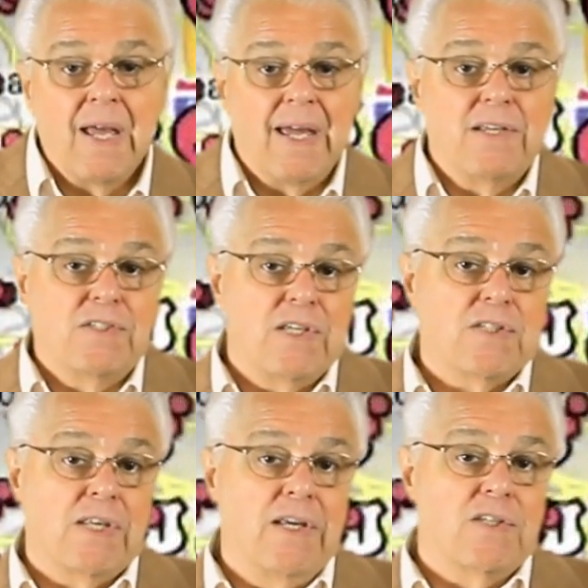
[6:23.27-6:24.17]

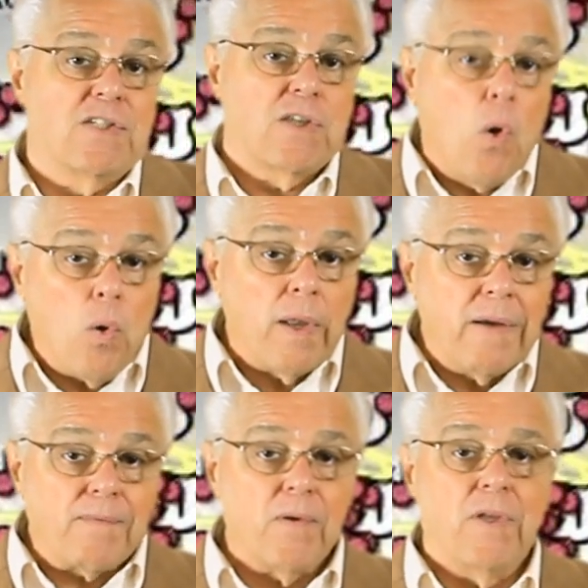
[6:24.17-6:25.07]
existing solely
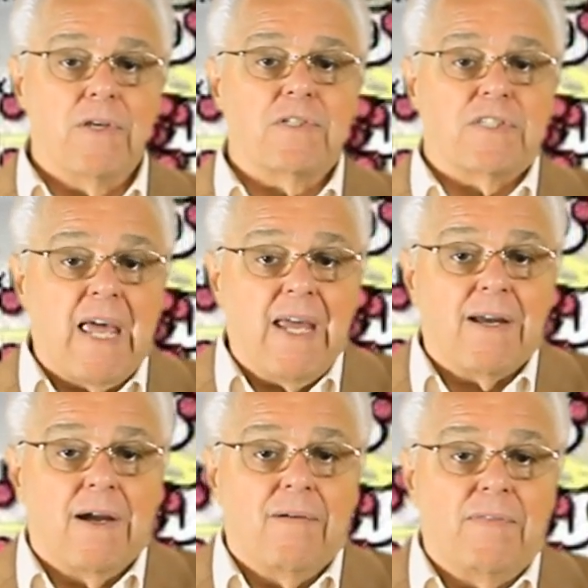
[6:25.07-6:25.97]
for the
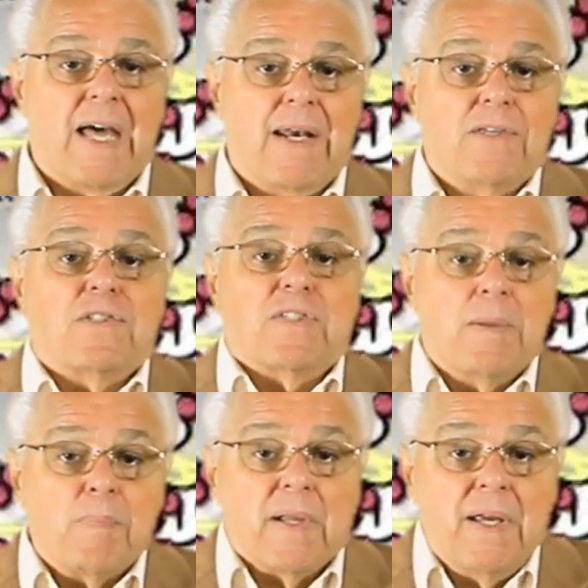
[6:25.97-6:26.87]
sake of that
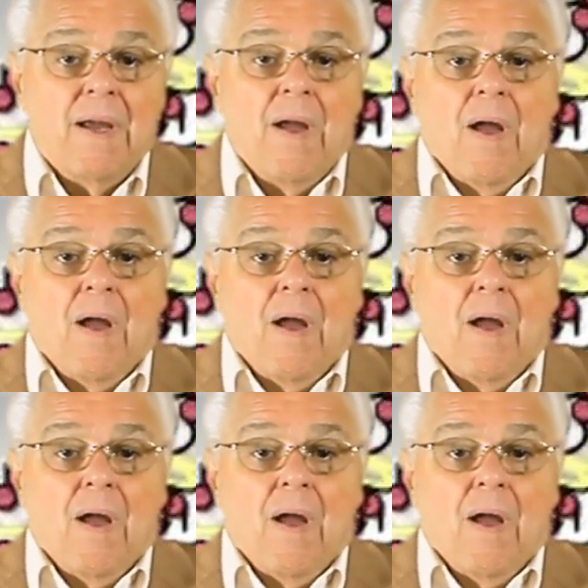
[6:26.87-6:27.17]
assembly,